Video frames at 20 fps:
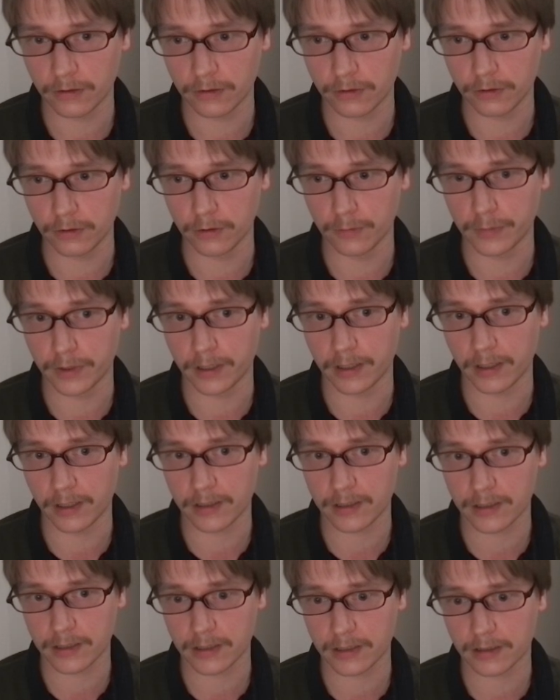2
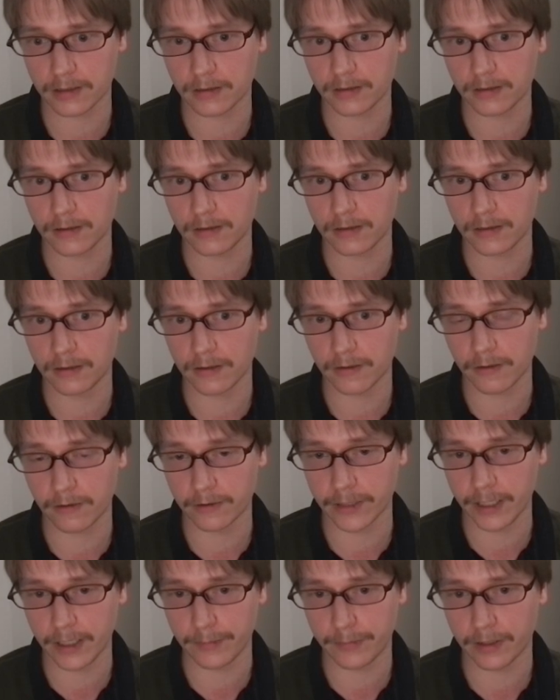pass,
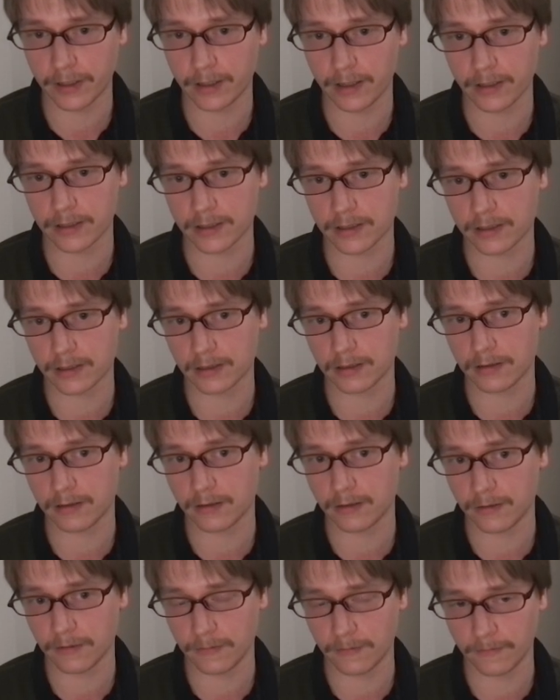3 pass,
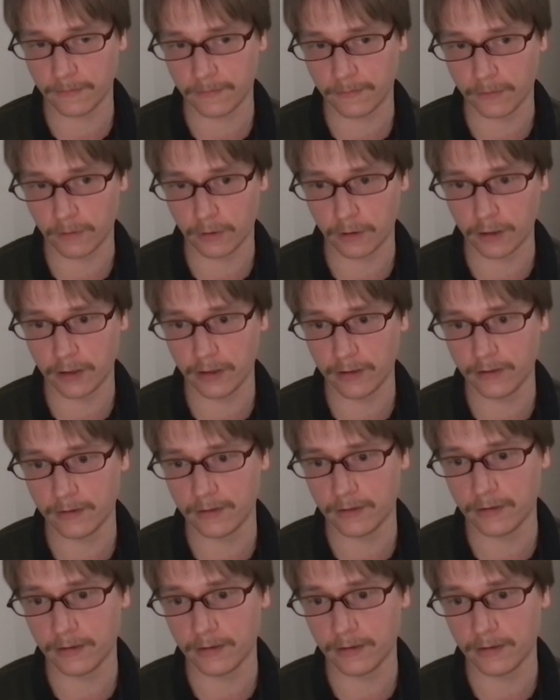4,